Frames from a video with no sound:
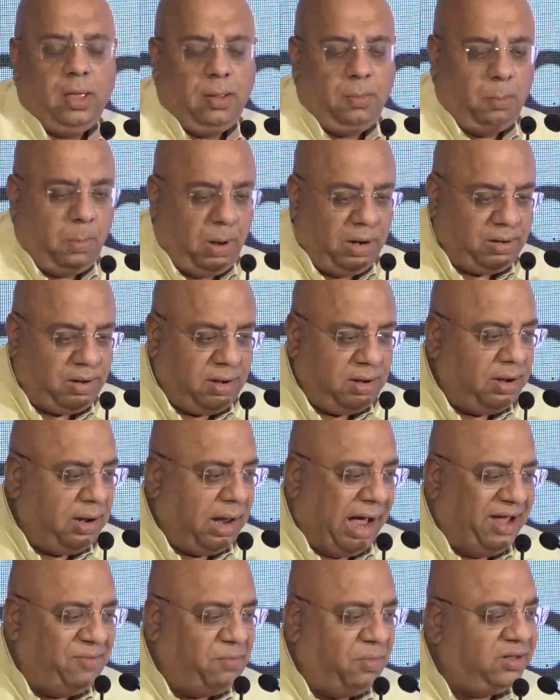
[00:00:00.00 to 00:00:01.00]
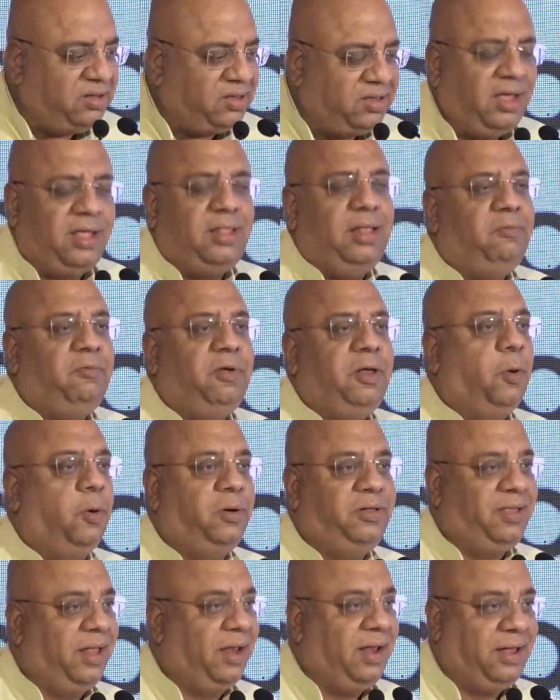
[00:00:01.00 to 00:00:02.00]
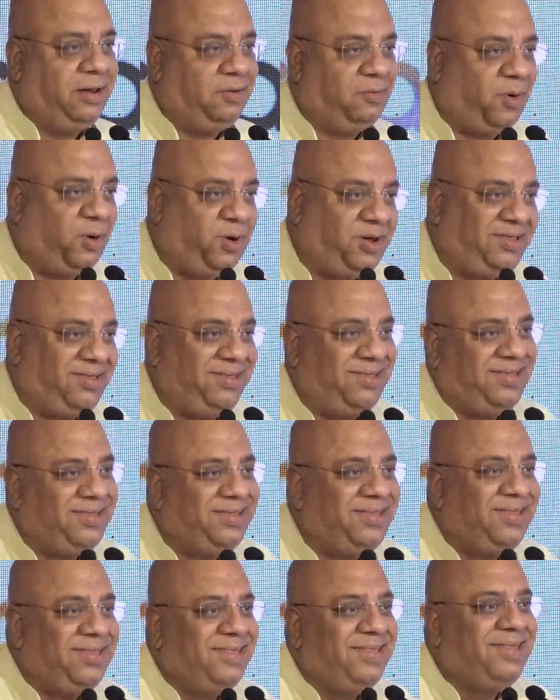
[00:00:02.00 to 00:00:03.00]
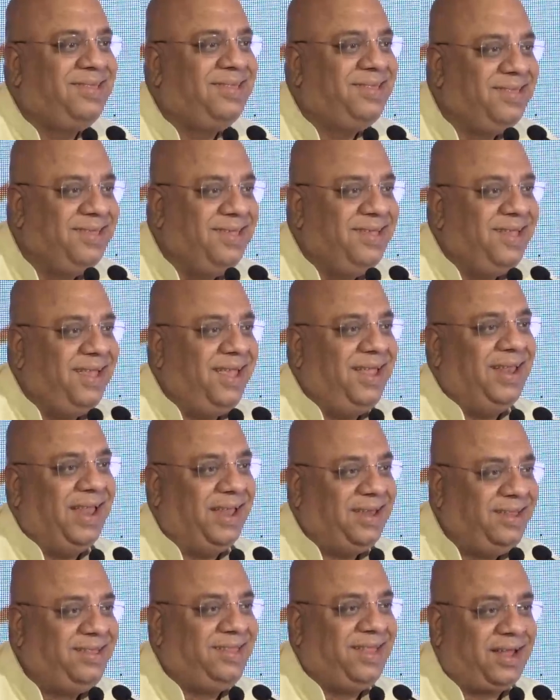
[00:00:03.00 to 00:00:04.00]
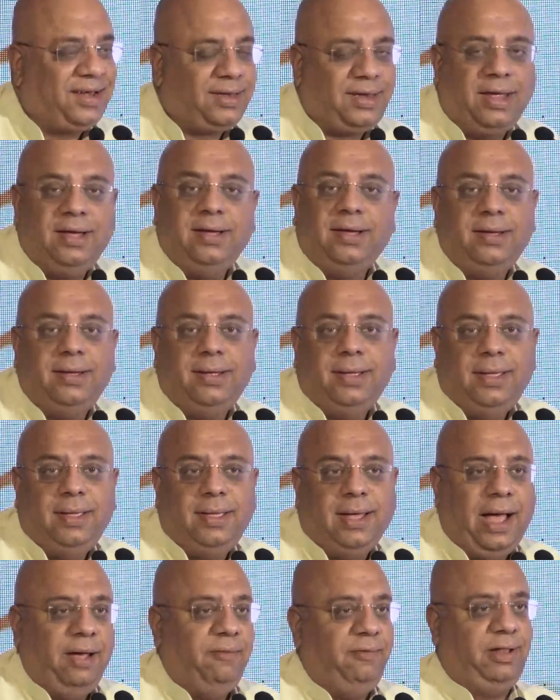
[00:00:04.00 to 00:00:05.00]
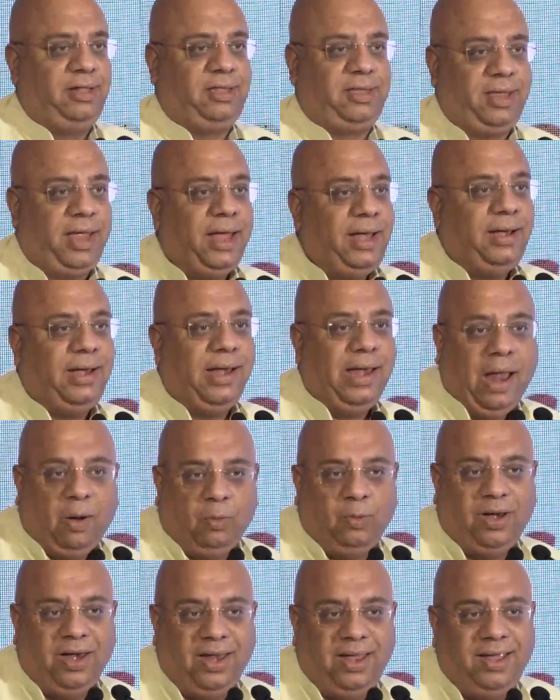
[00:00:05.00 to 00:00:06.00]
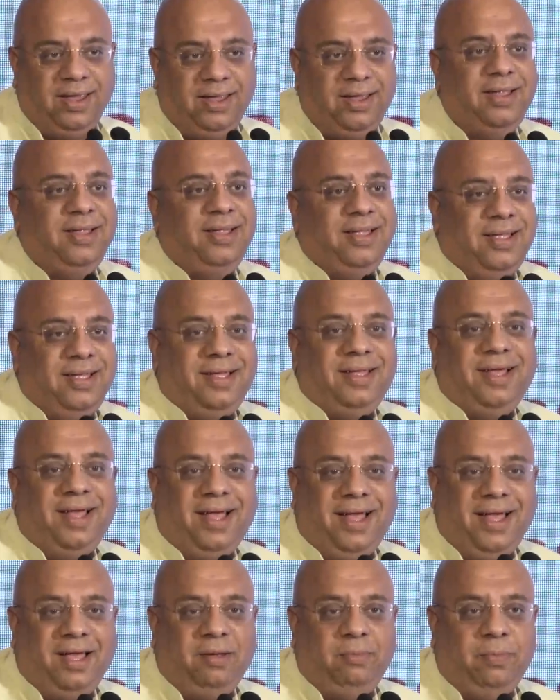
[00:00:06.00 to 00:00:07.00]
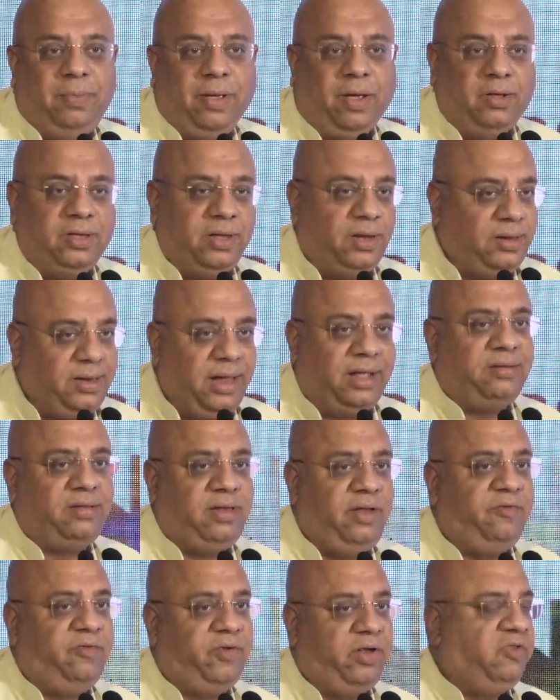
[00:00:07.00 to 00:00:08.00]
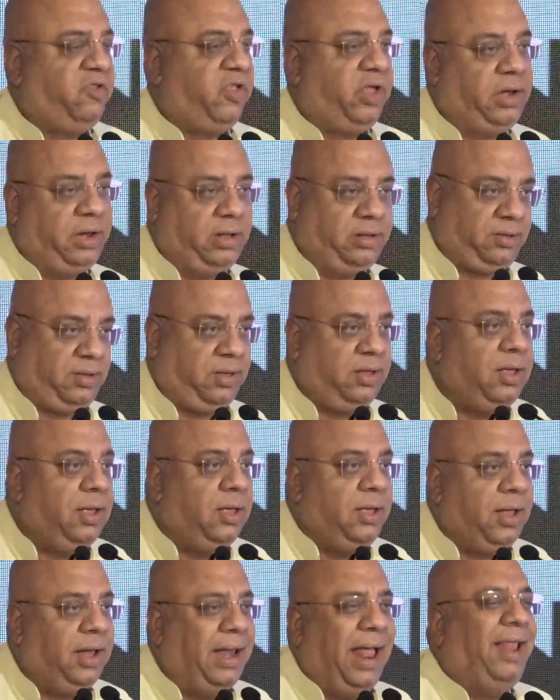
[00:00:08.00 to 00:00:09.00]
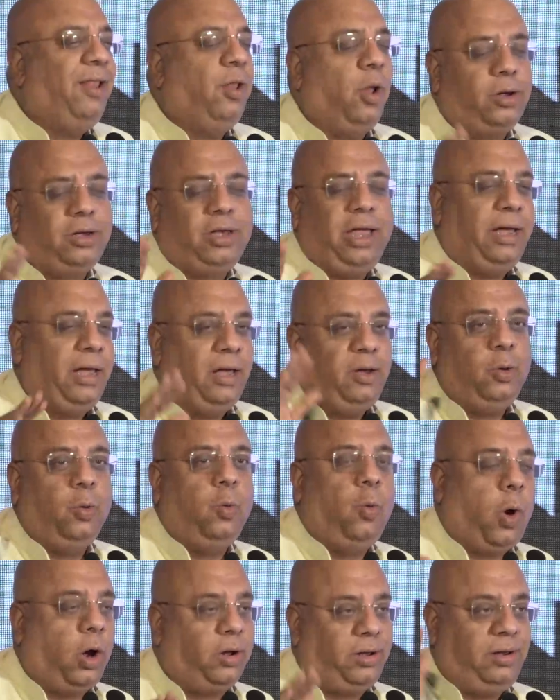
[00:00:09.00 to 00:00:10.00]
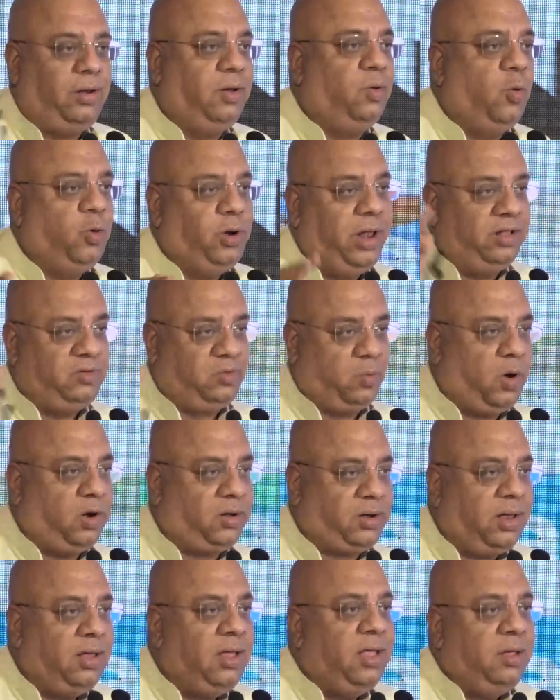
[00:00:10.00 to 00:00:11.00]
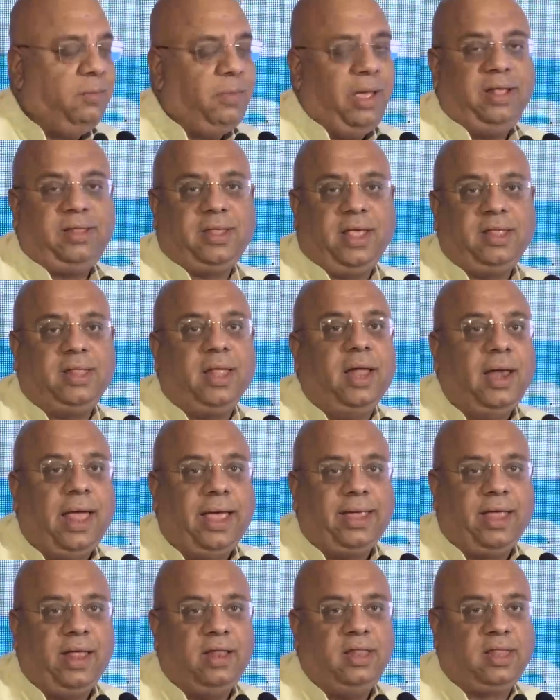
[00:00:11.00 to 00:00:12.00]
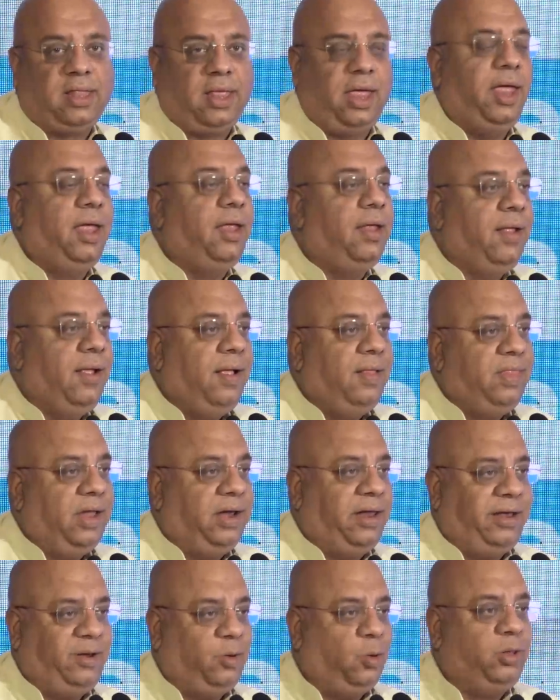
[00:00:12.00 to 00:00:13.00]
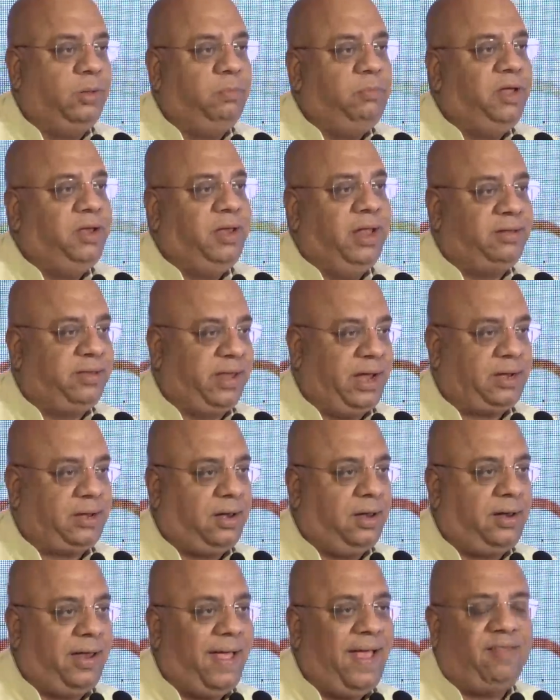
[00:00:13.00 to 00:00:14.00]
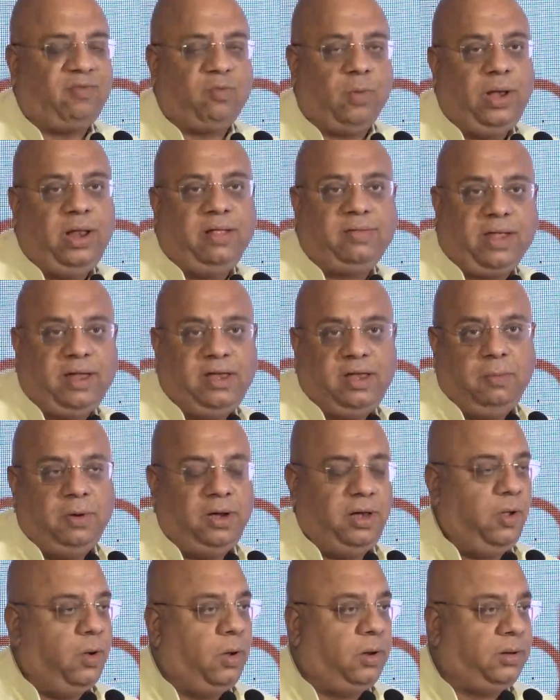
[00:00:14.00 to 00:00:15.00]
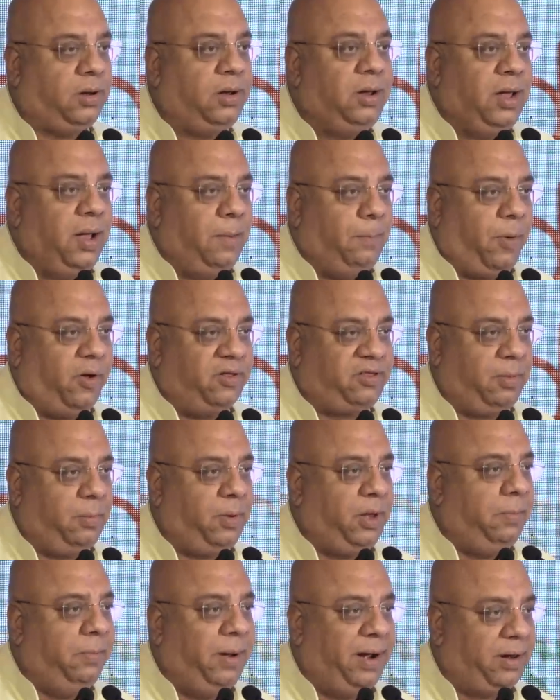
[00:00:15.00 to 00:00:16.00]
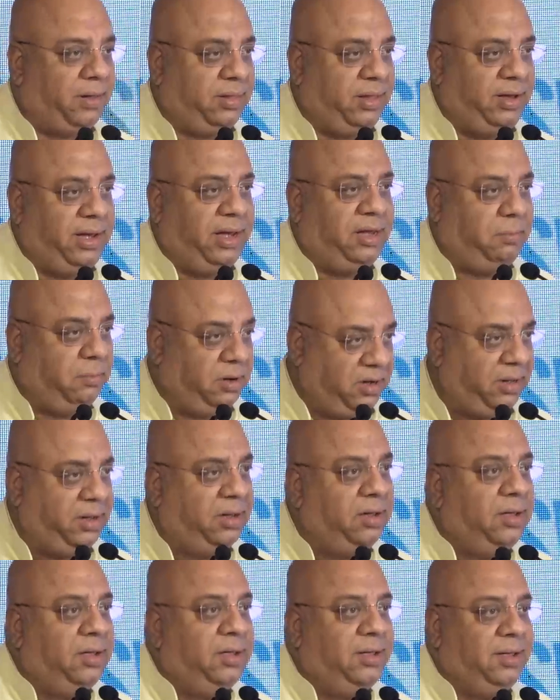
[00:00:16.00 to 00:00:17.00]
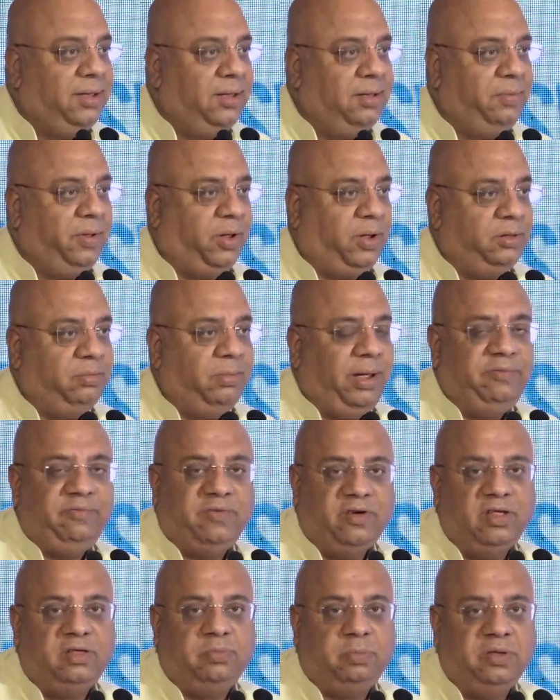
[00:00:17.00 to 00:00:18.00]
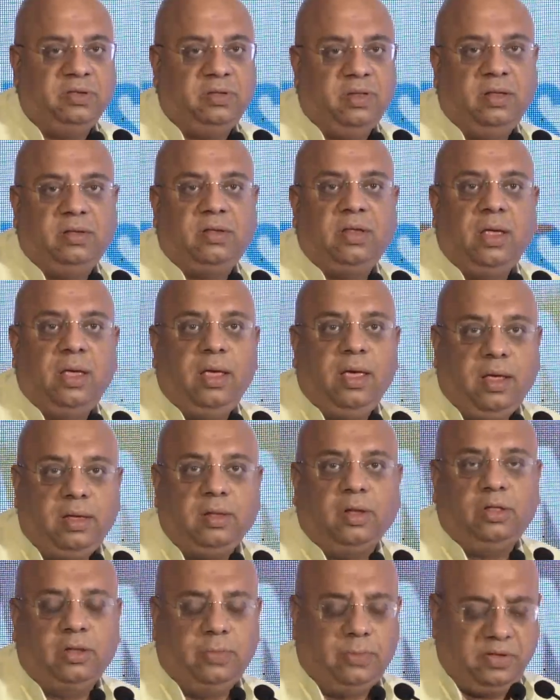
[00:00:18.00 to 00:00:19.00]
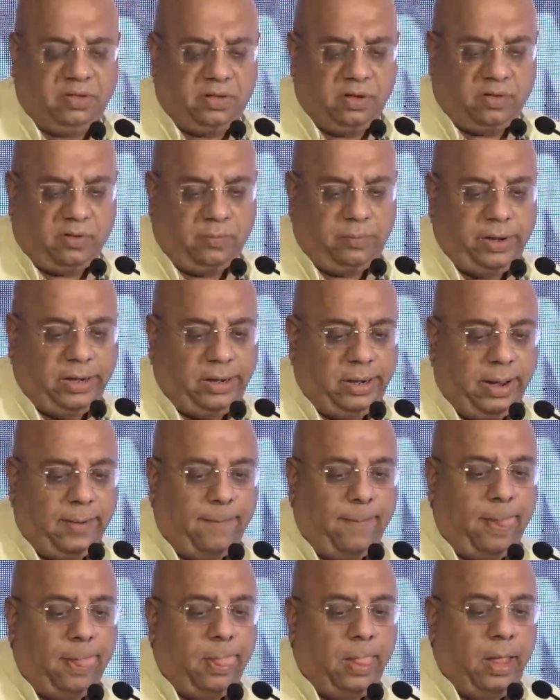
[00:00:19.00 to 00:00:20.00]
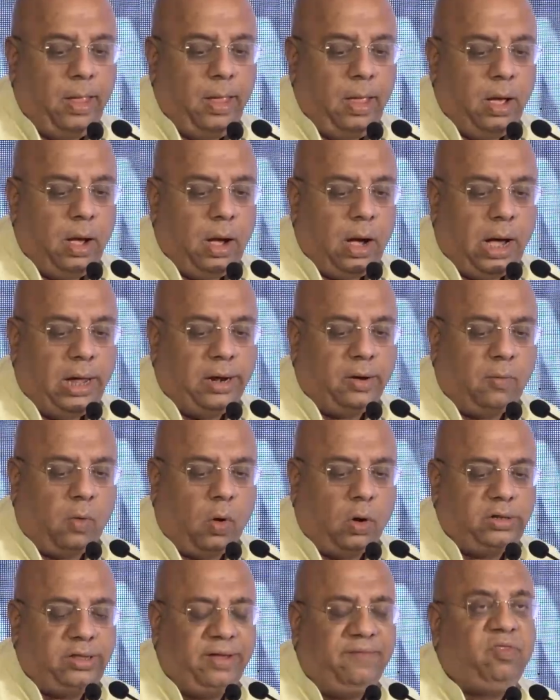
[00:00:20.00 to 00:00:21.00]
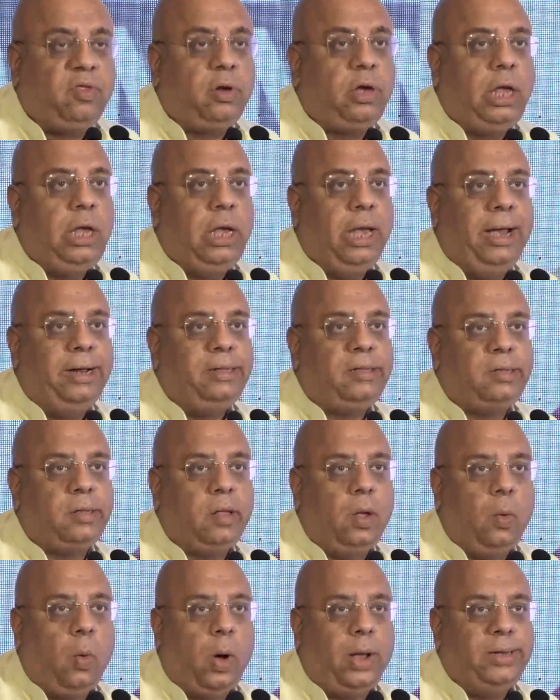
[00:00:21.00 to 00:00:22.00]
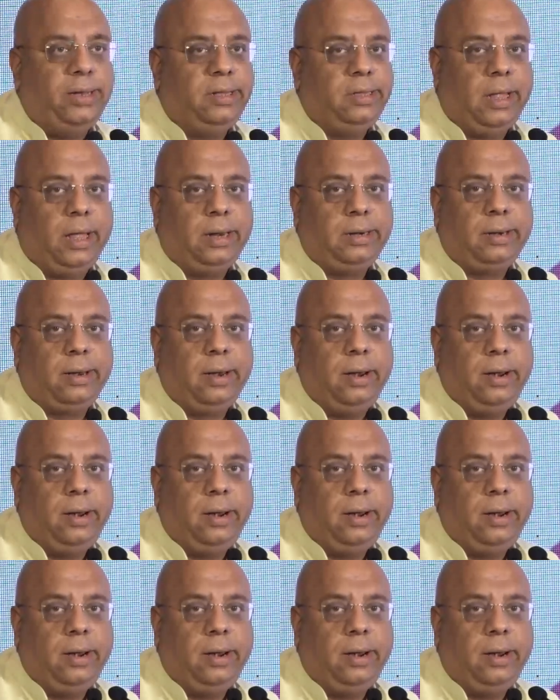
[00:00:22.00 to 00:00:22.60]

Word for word: But I must say that we don't sell our awards in any sector. I will say it loudly. Uh, because it does differentiate us. And I'll not get into what, who does what. As I said, I can say that I know the media sector as well as anybody or possibly better than anybody because my first business is on the business of media. Our awards have three layers. One is our